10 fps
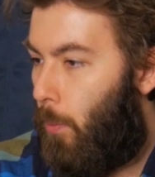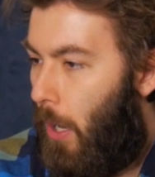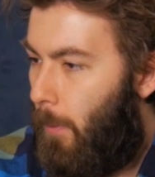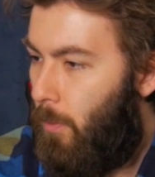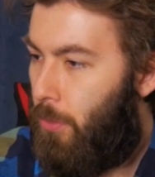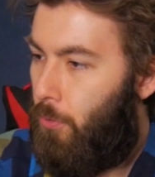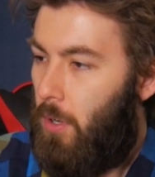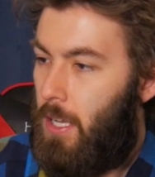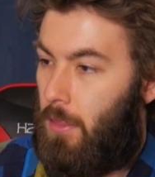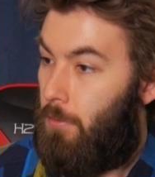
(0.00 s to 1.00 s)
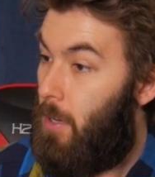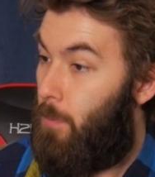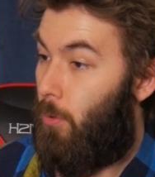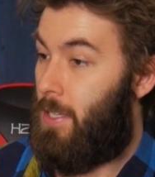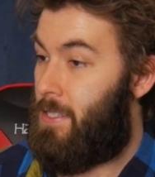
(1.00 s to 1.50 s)
Problem three
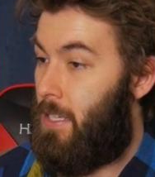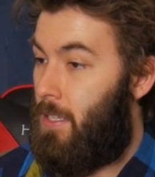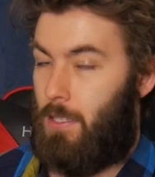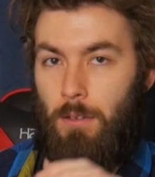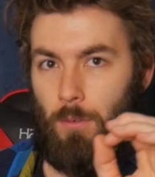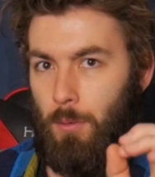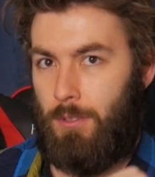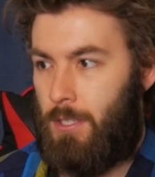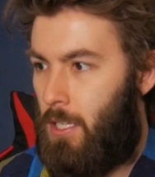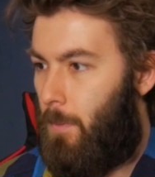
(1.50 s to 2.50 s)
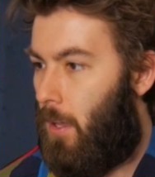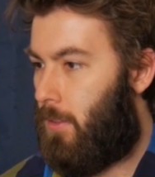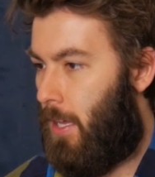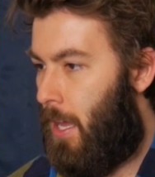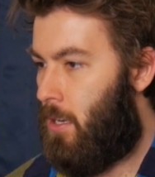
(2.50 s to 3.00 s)
points easy. We will see
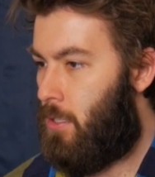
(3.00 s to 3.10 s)
about that.